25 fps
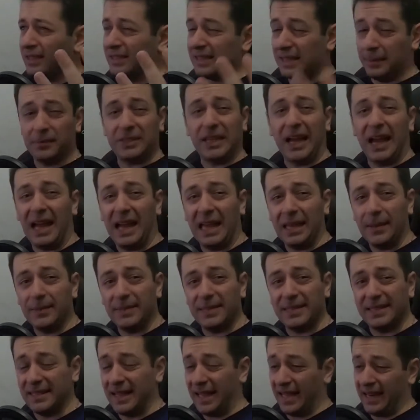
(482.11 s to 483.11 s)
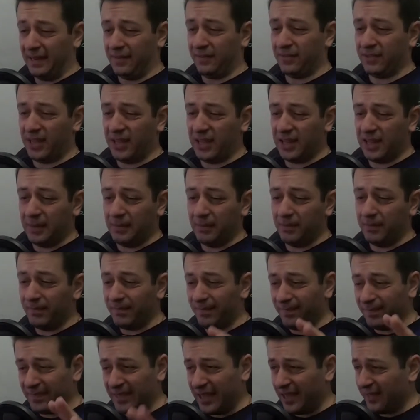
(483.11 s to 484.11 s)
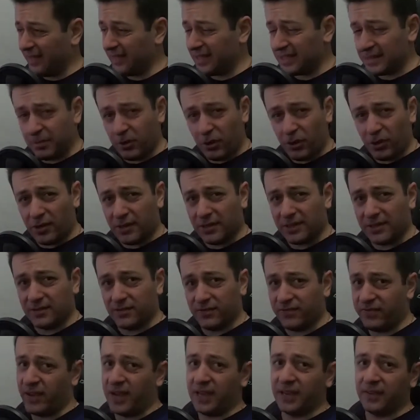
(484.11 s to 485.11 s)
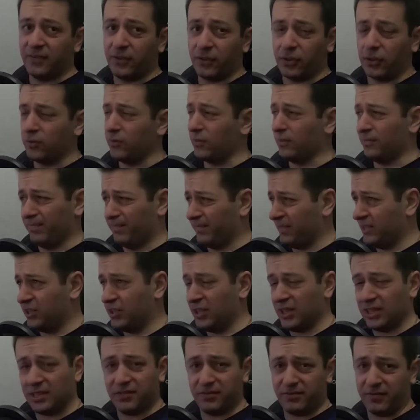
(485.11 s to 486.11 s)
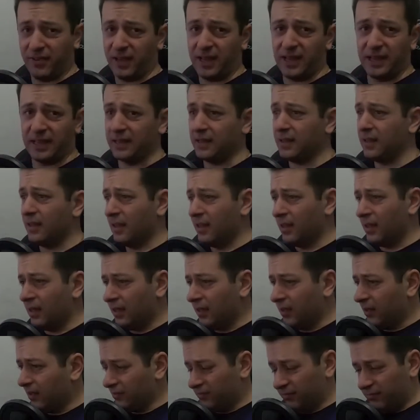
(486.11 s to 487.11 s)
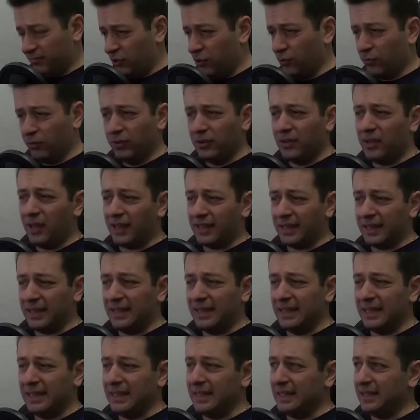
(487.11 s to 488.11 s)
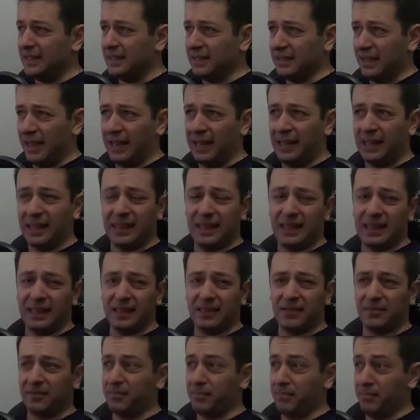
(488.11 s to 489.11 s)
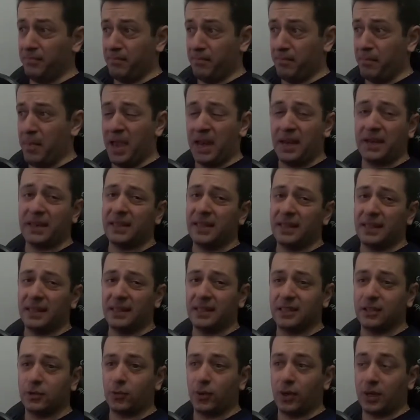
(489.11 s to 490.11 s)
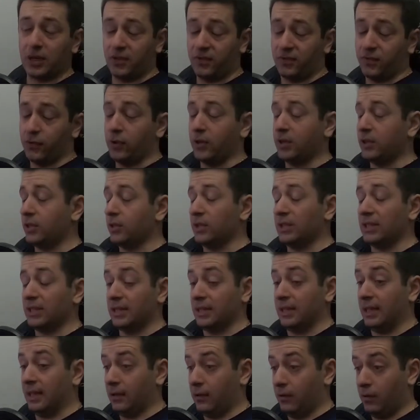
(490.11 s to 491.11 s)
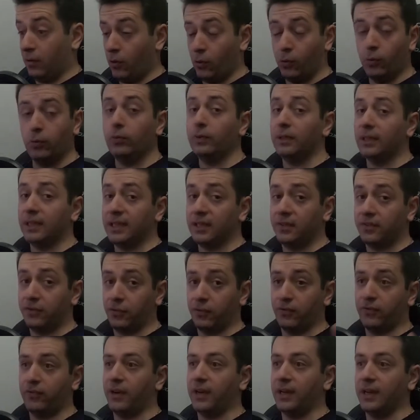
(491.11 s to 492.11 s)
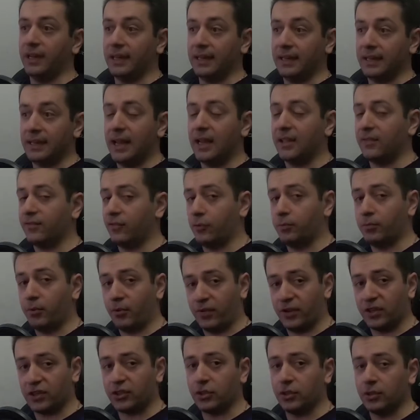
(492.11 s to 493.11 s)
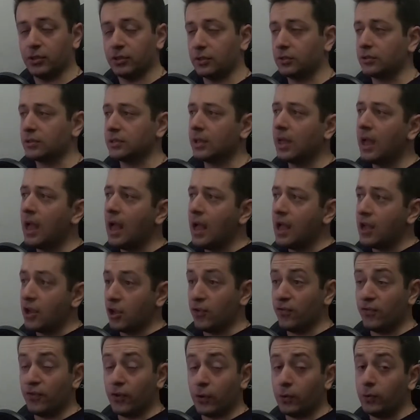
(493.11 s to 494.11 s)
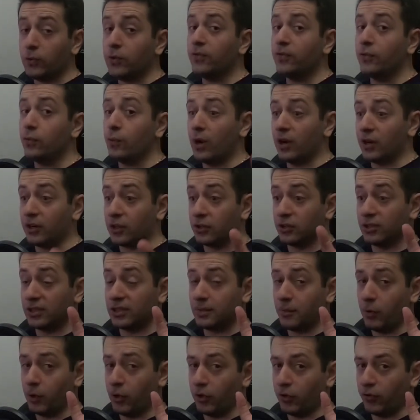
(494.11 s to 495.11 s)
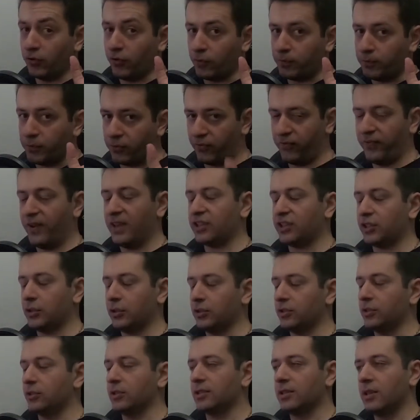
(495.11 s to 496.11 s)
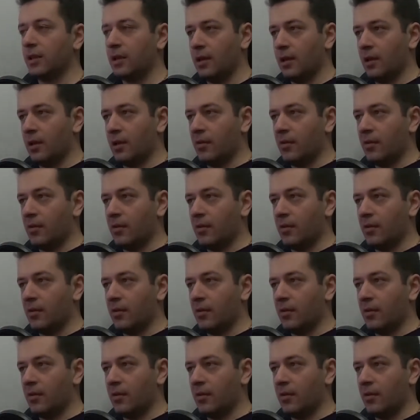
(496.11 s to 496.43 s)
sometimes, not every time, then this monitor is fine for you. Just fine. You will not need anything better than this one if you are doing only it for fun and not for professional use. If you are using monitor for professional use,